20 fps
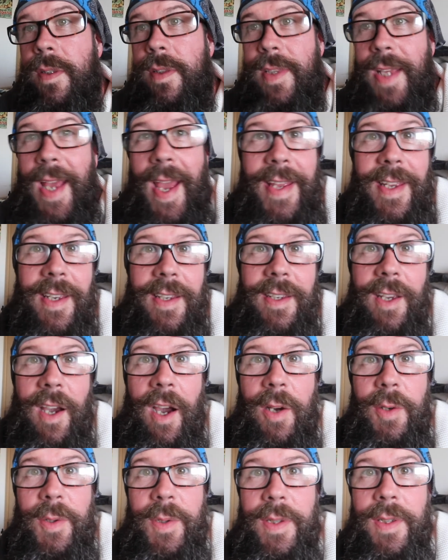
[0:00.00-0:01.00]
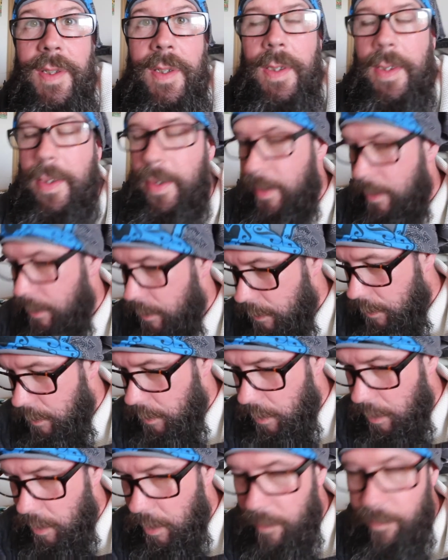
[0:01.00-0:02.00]
There you go.
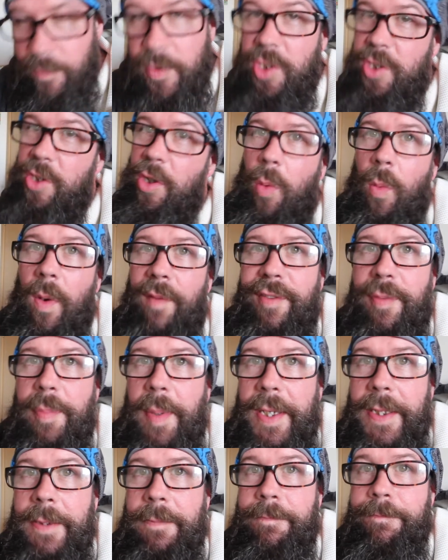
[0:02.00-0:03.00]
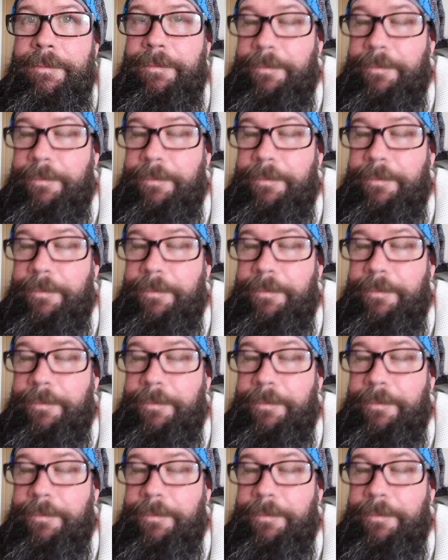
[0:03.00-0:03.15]
She's not one for pain.